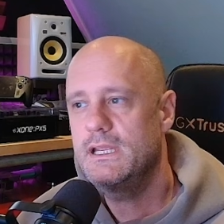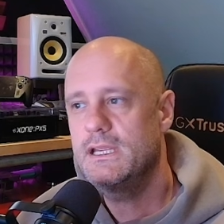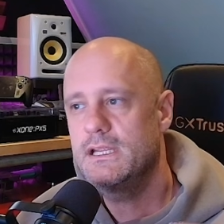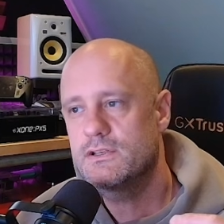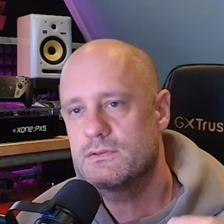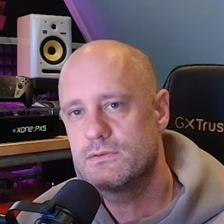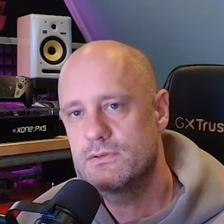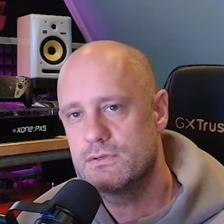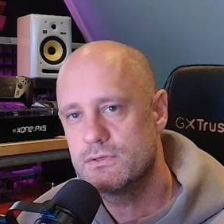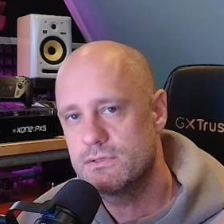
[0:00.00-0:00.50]

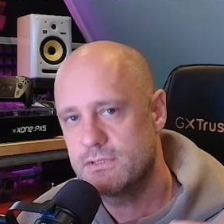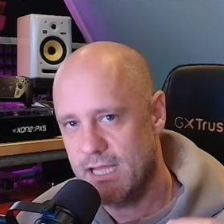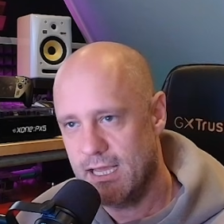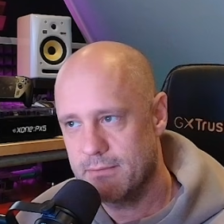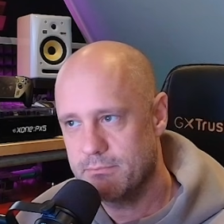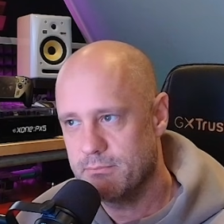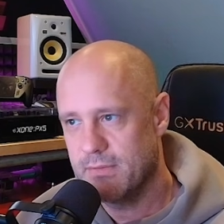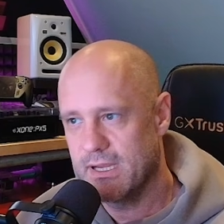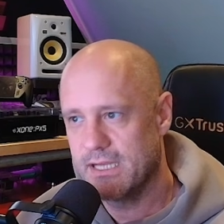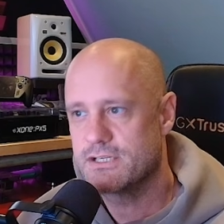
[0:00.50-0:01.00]
introduced
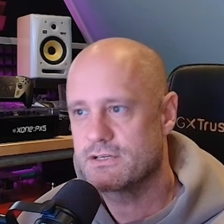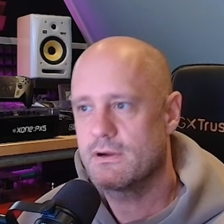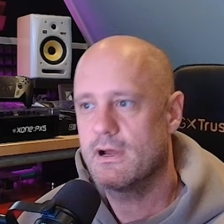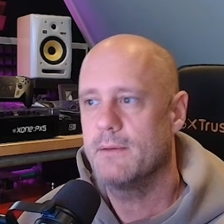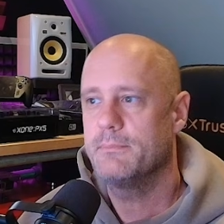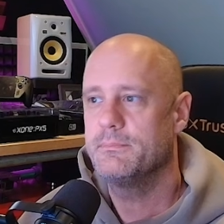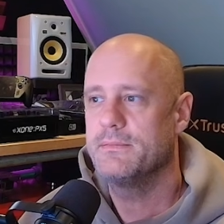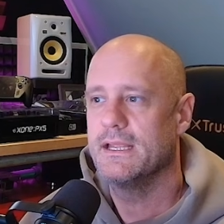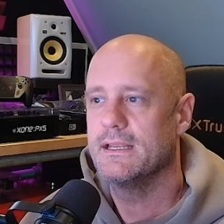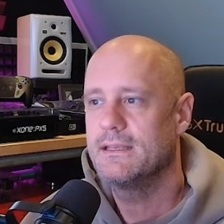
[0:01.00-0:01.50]
that major
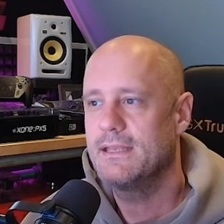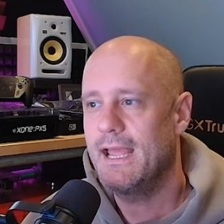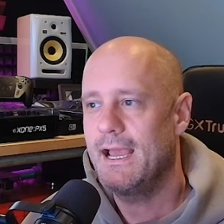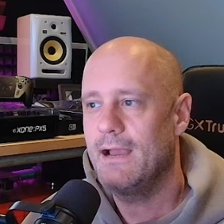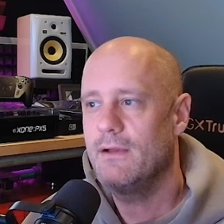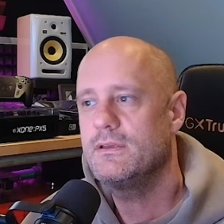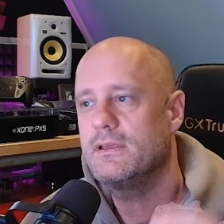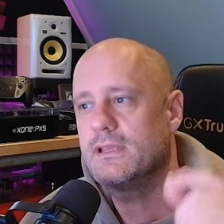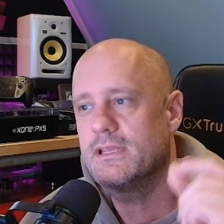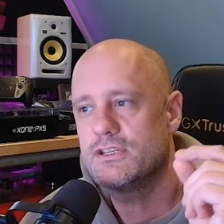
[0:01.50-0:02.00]
update. Now
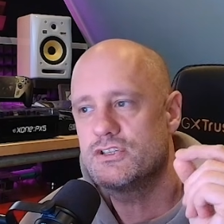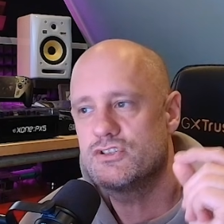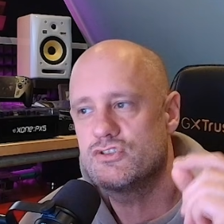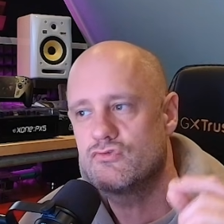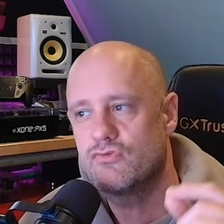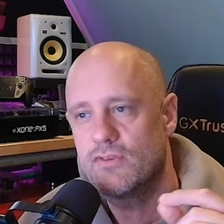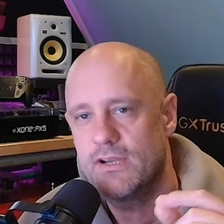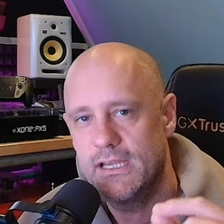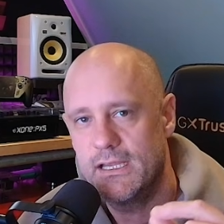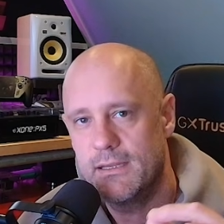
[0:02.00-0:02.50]
you can
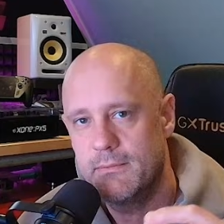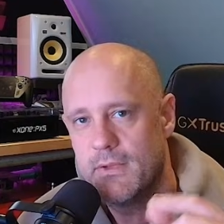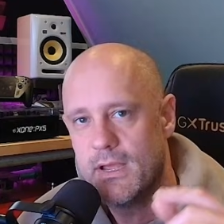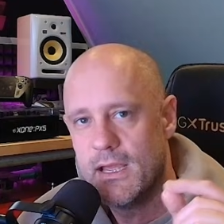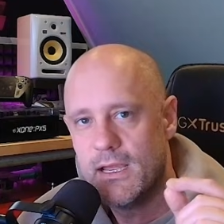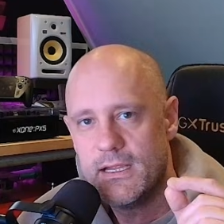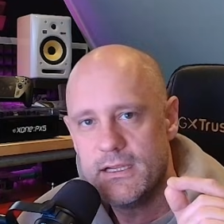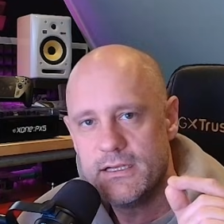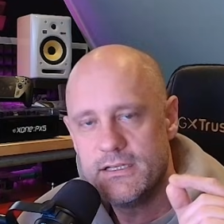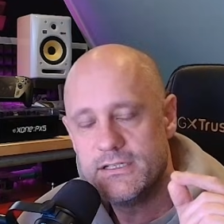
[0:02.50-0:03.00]
stream
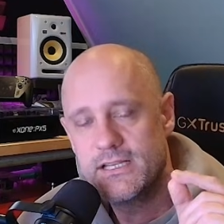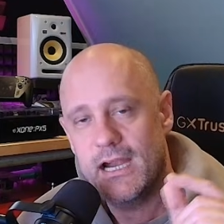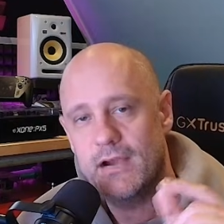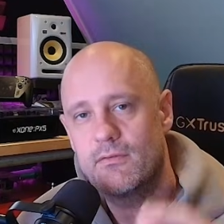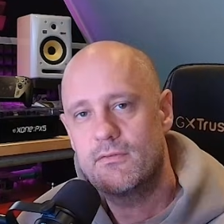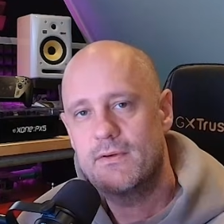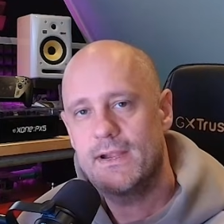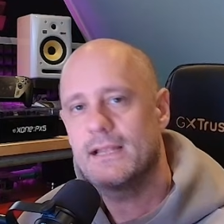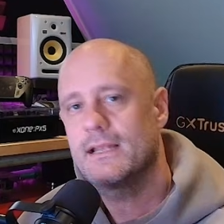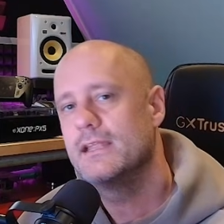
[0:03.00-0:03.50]

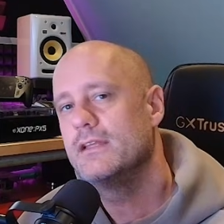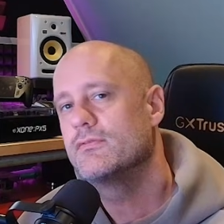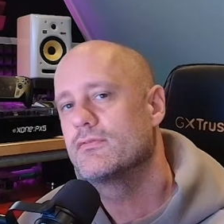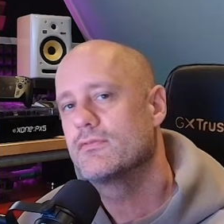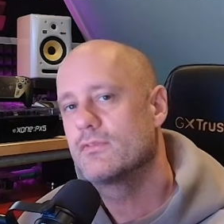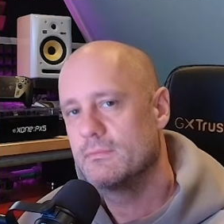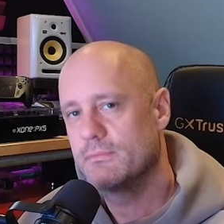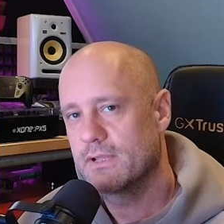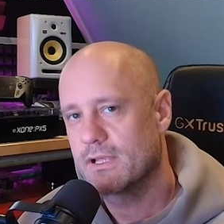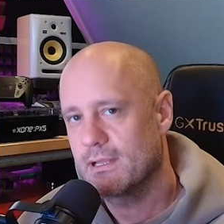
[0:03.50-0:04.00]
directly
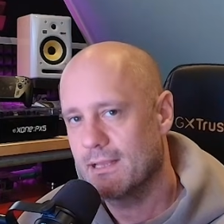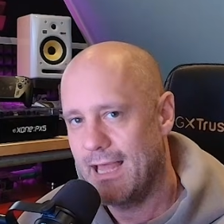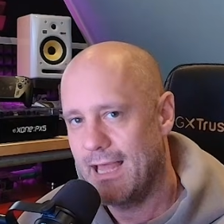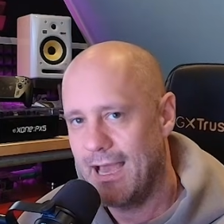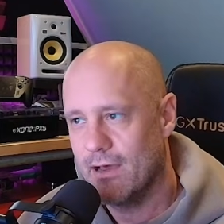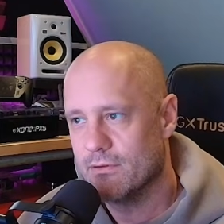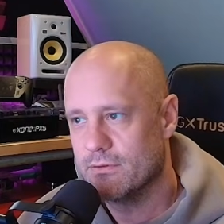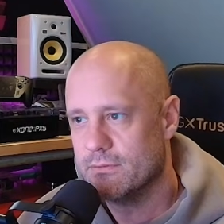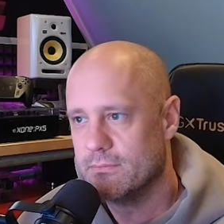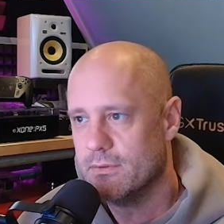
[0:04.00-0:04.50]
from the cloud.